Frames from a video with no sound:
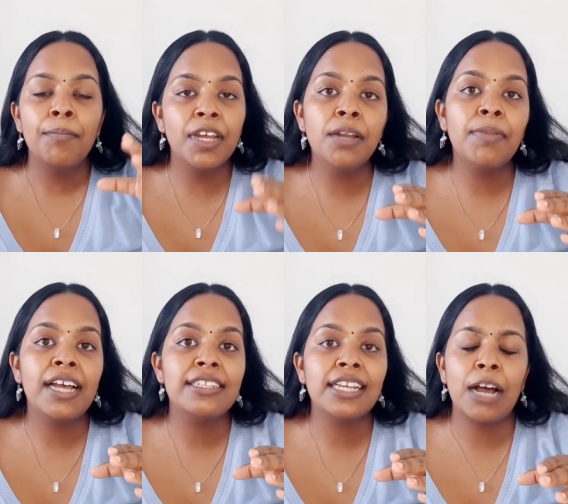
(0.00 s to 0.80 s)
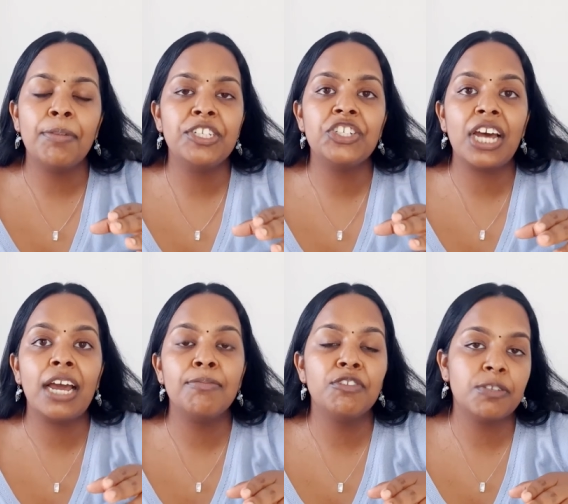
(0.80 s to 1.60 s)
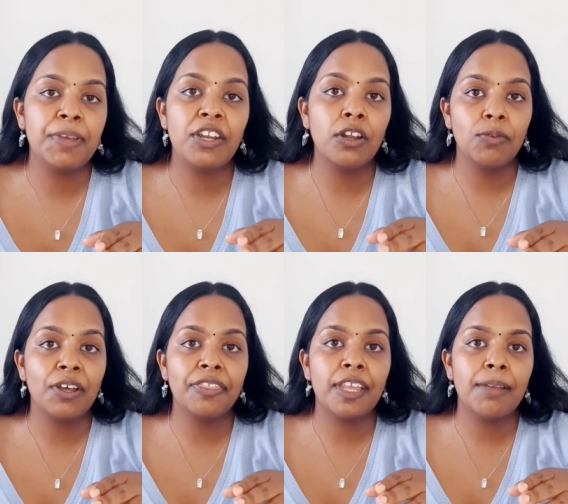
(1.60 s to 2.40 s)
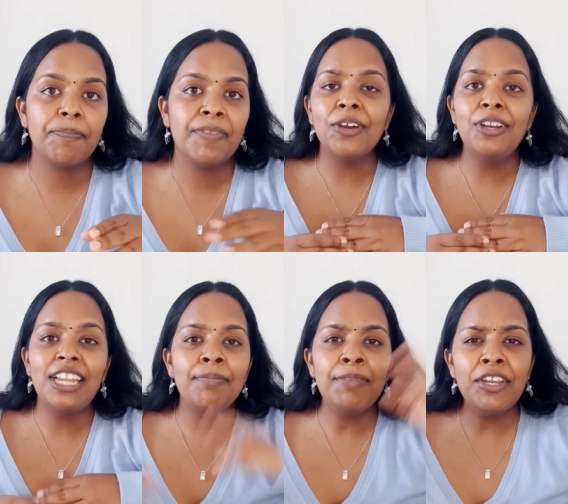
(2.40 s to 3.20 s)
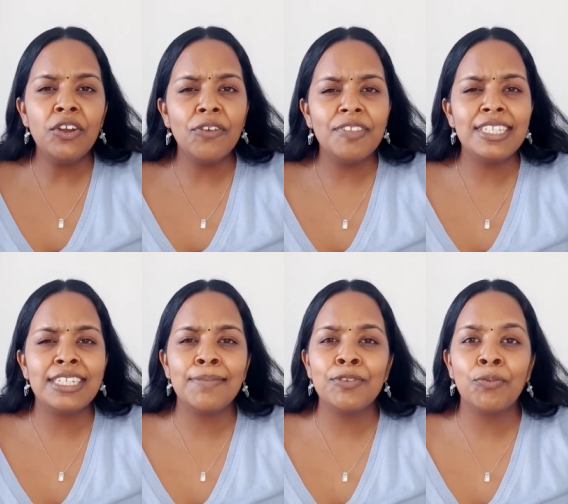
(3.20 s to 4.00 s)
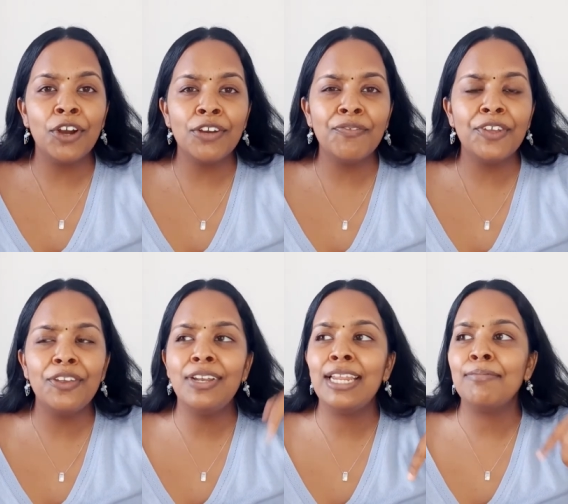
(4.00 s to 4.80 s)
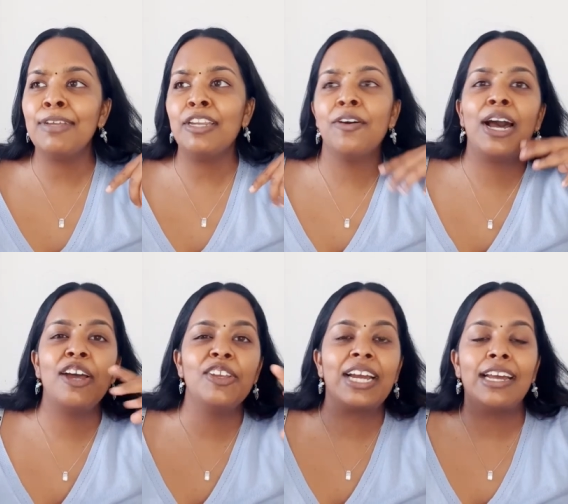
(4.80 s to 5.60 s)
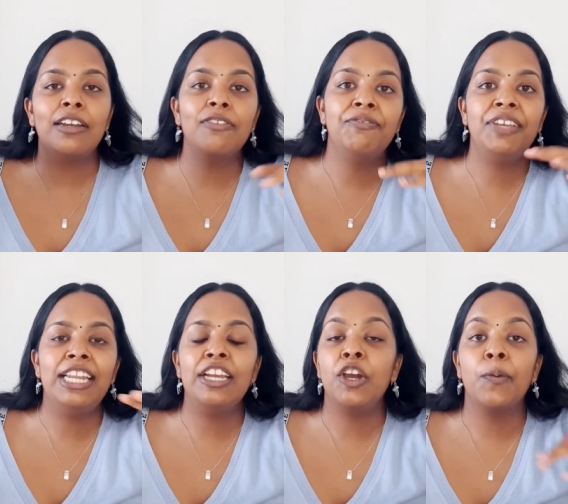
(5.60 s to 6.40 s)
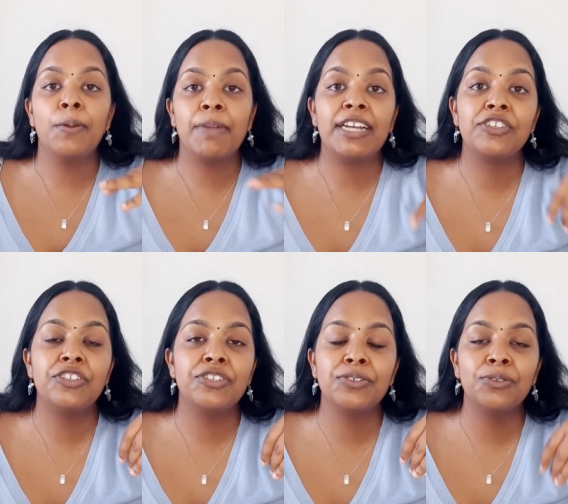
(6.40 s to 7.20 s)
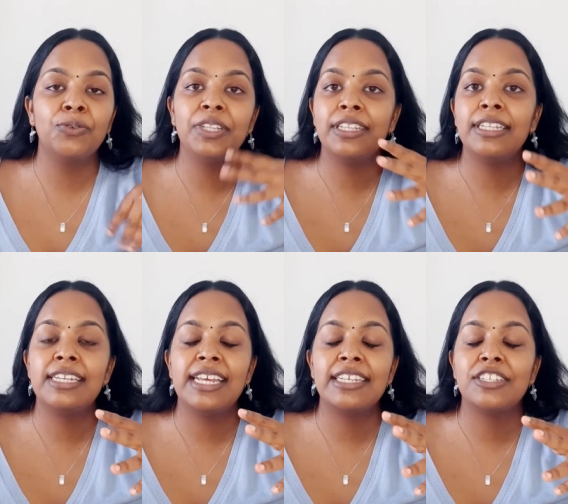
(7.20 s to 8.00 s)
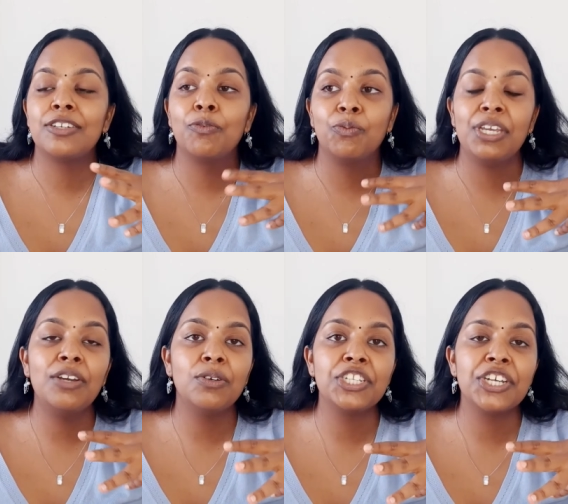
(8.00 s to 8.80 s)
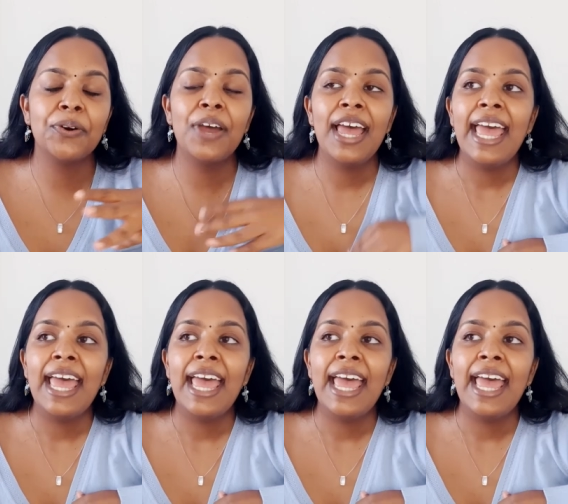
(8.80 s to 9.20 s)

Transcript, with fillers: minimizing how much time you spend on one thing. So let me know if these tips work for you. Let me know how you're kind of feeling going back to school within the next week or so.